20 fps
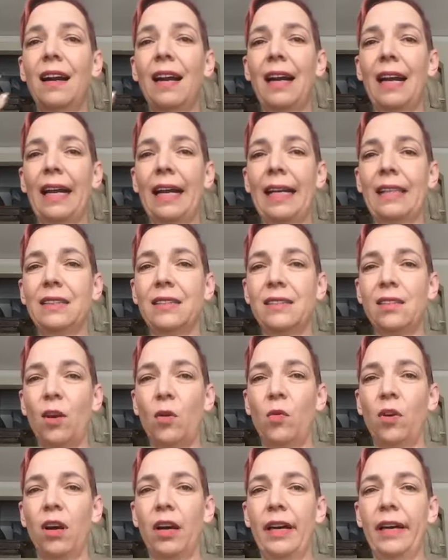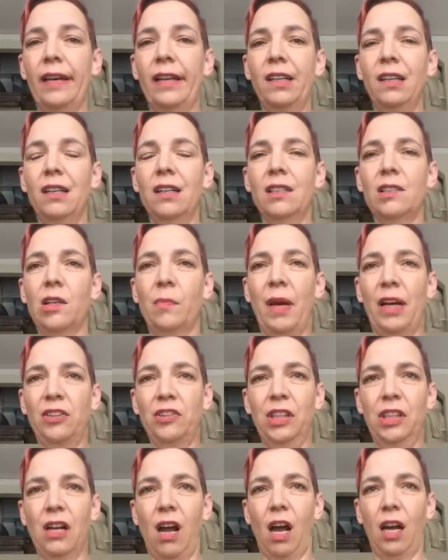And so on. So I'm
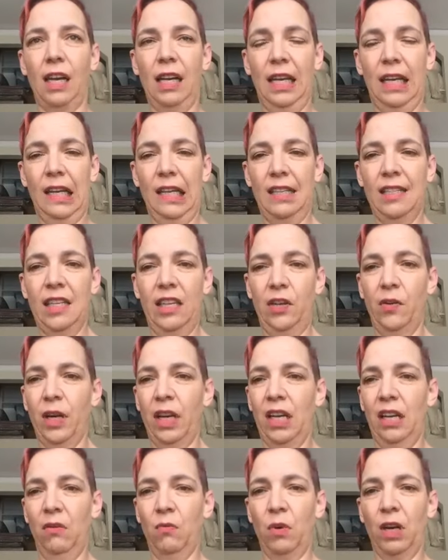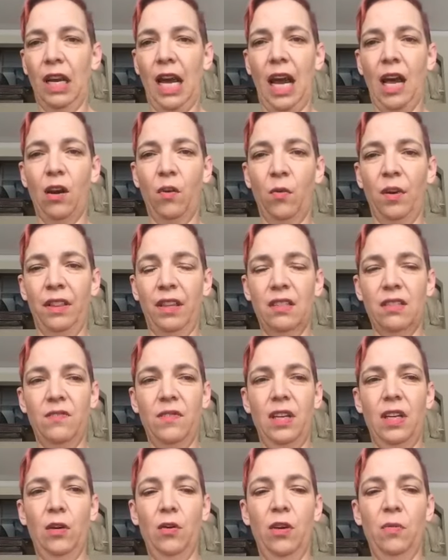actually not going to continue. I didn't want to, I don't want this
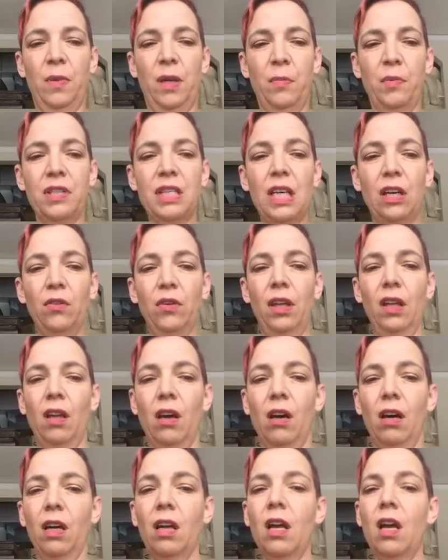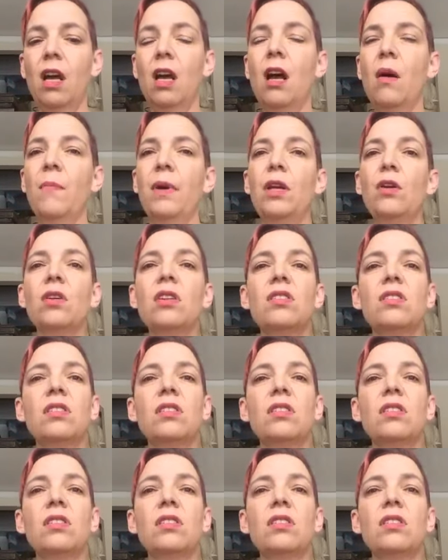video to be particularly long, but you can just